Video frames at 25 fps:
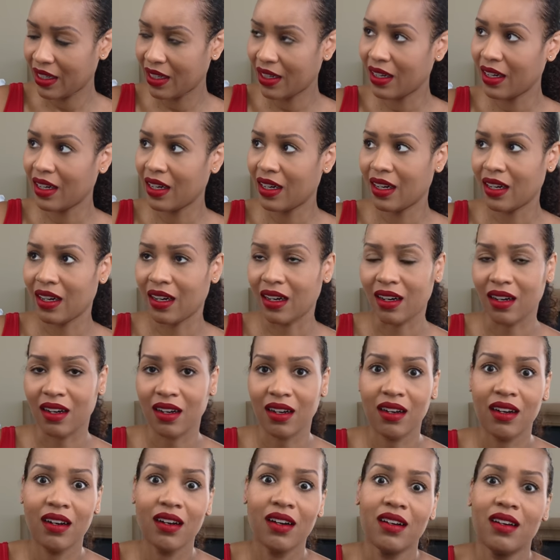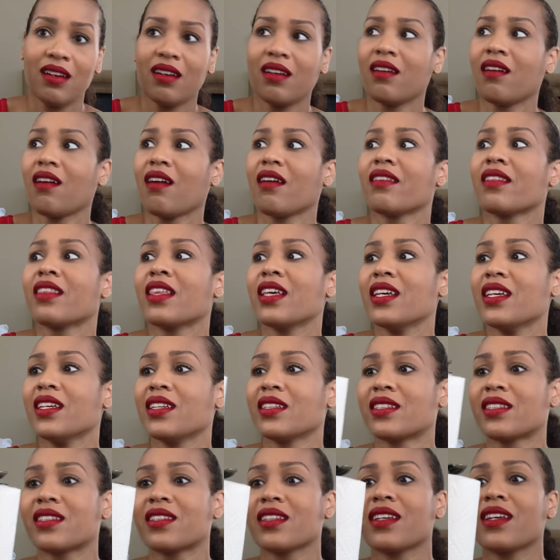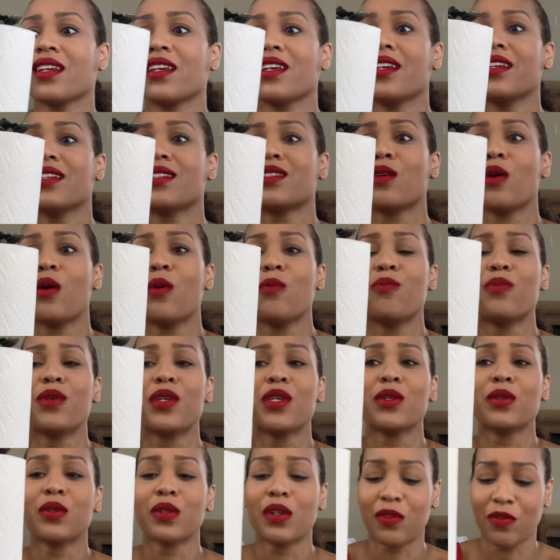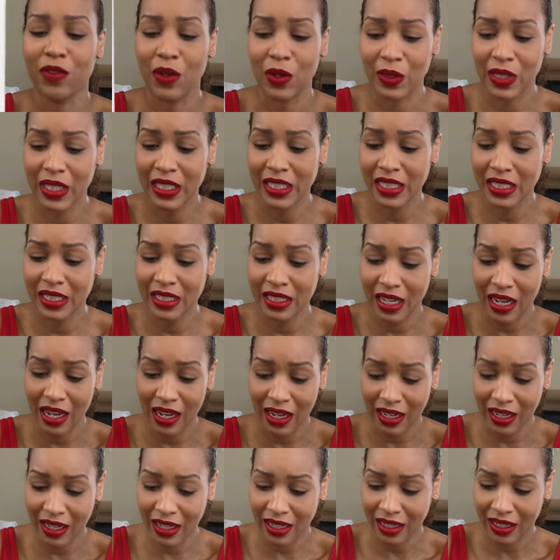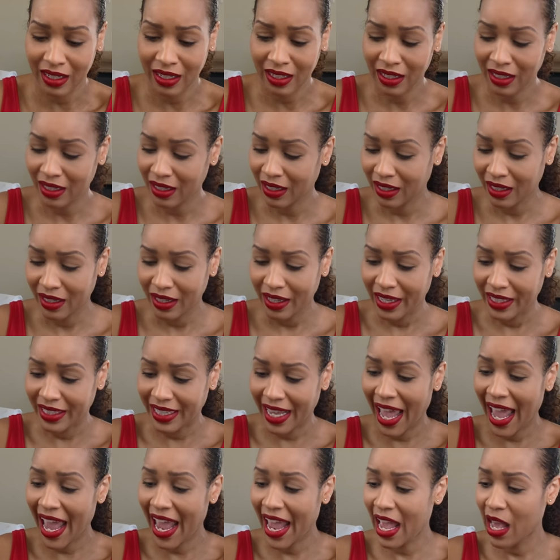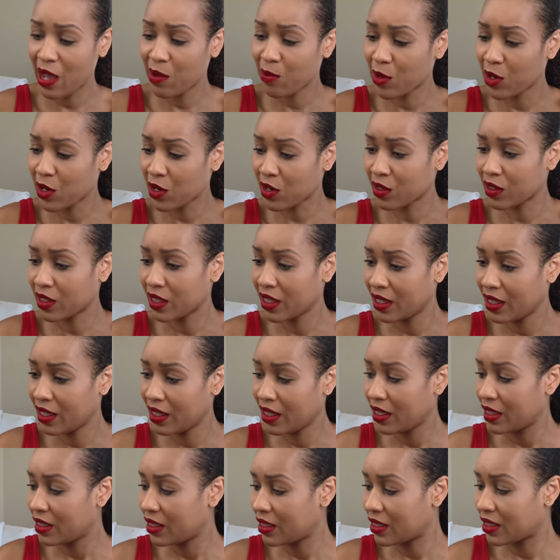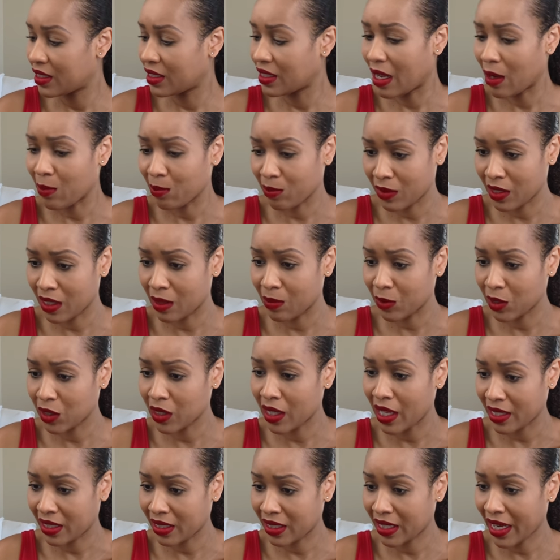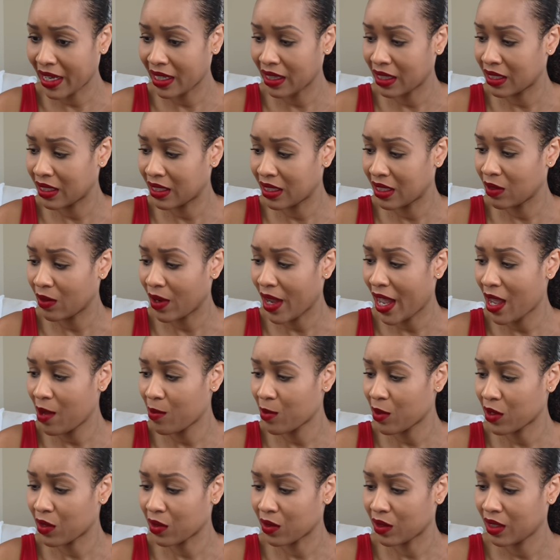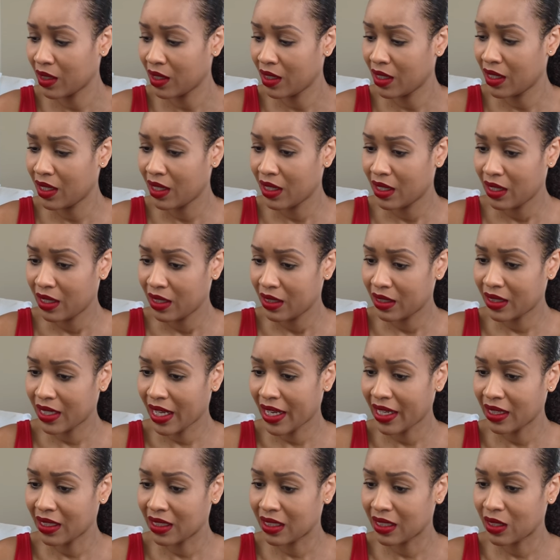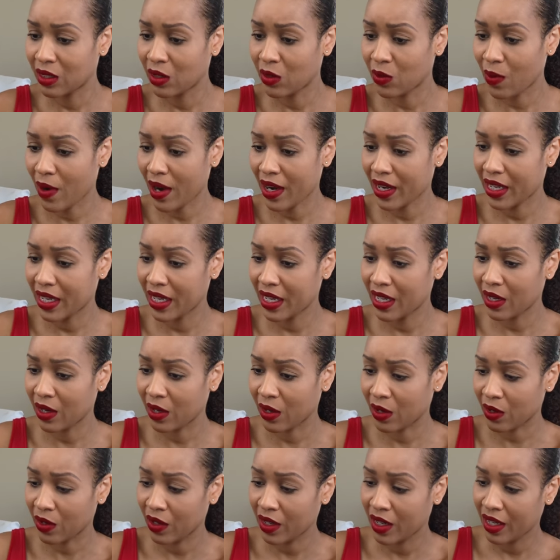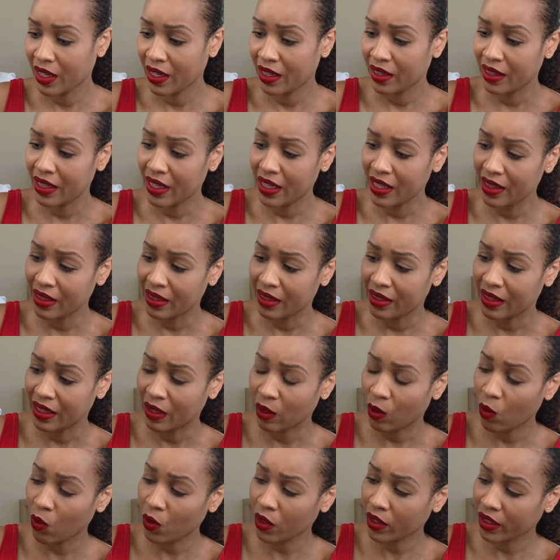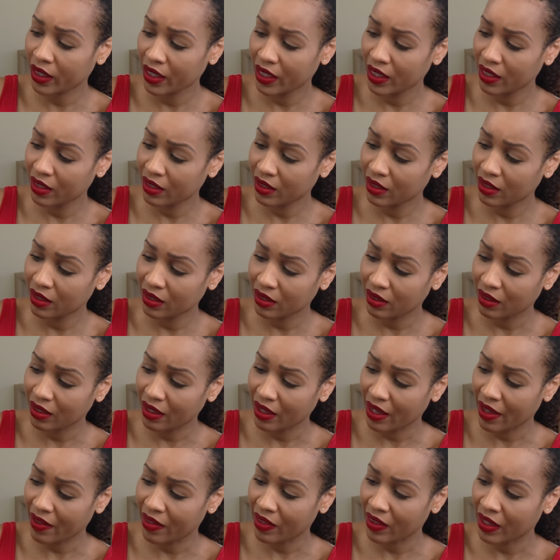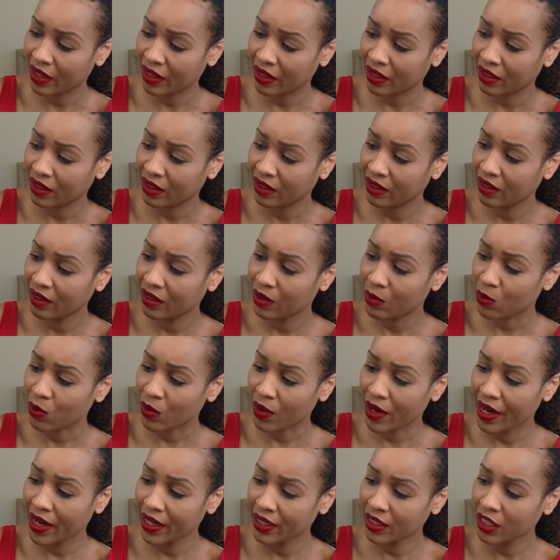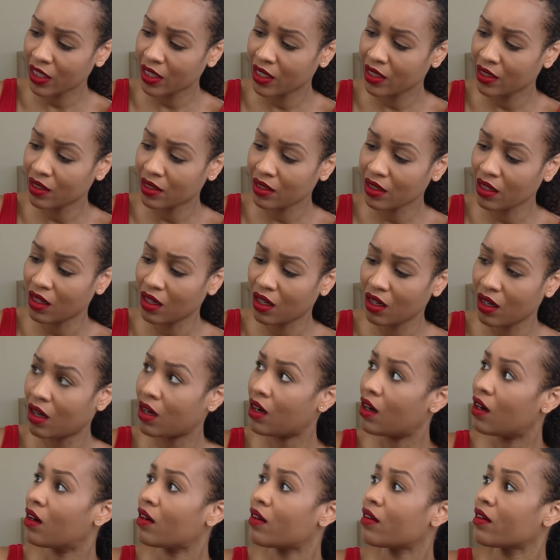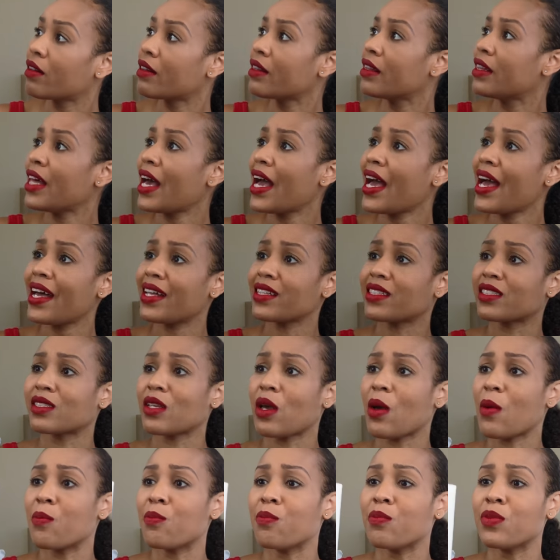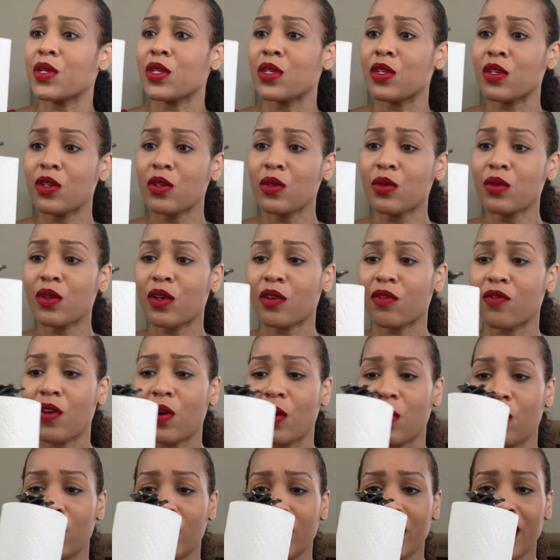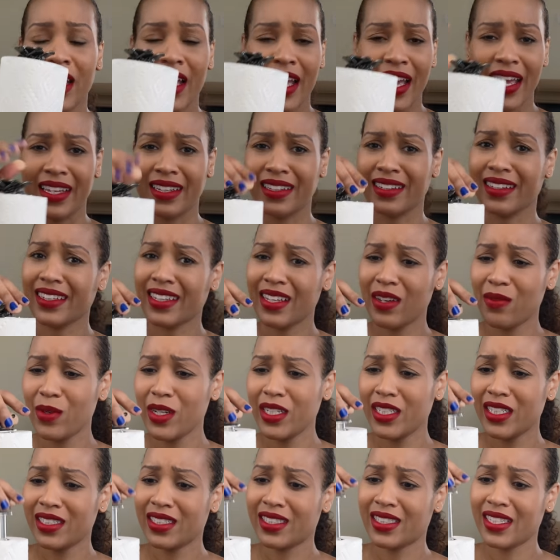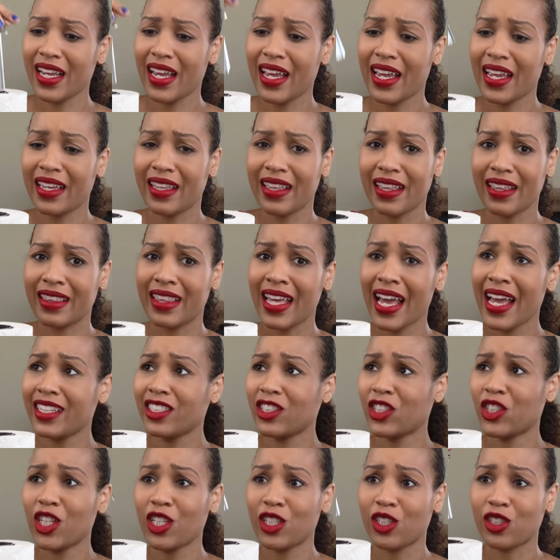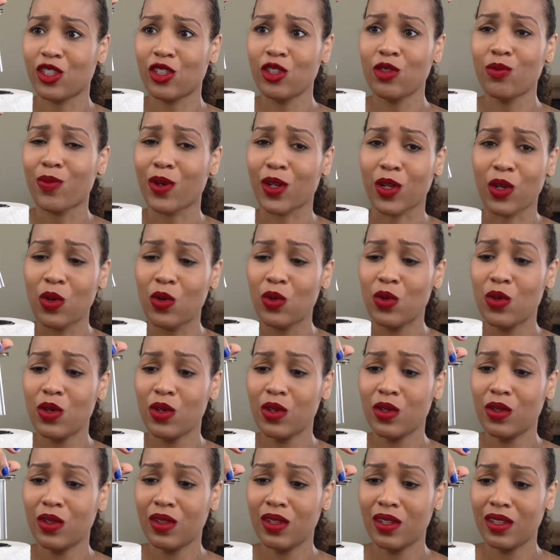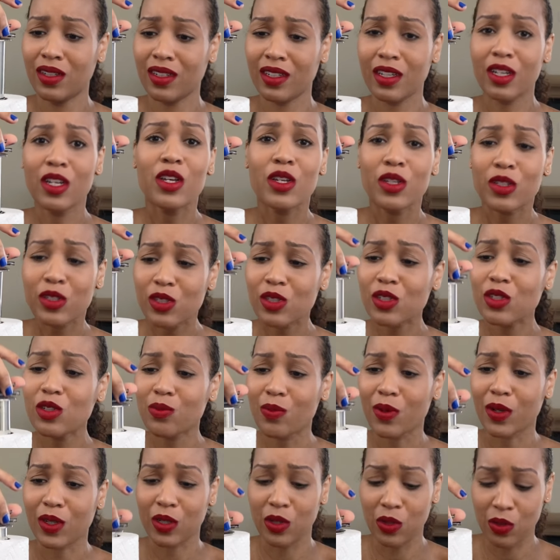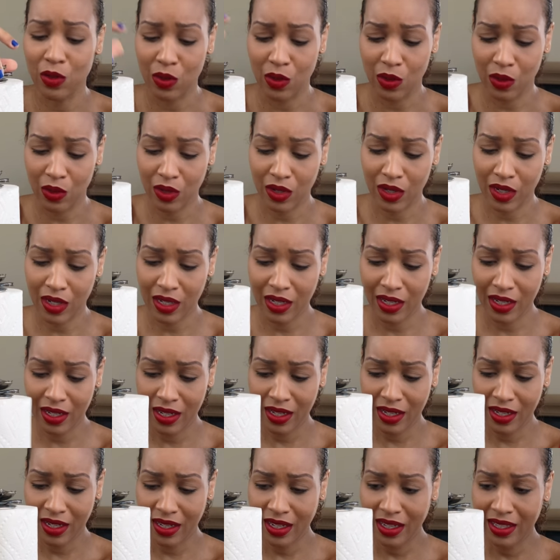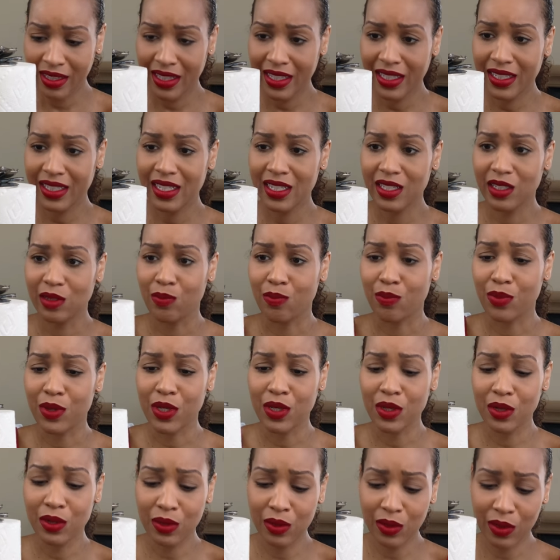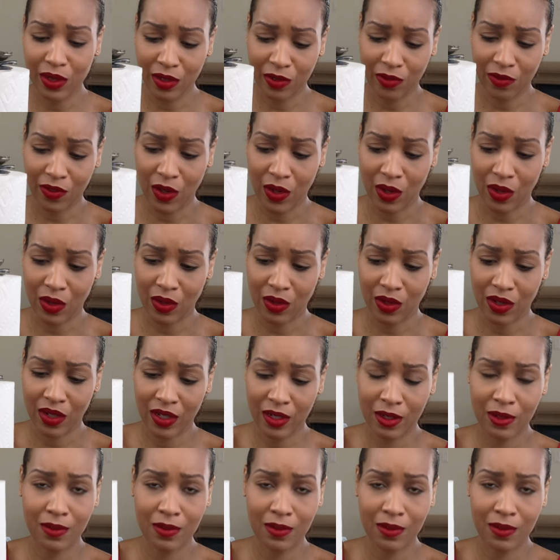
oh, this is beautiful. This is uh, it's hammered. Um, um, that stainless steel hammered stainless steel right here. Then the orchids and the branches. Oh, that's beautiful. And can we just say that's just super cool? Super cool. This is beautiful.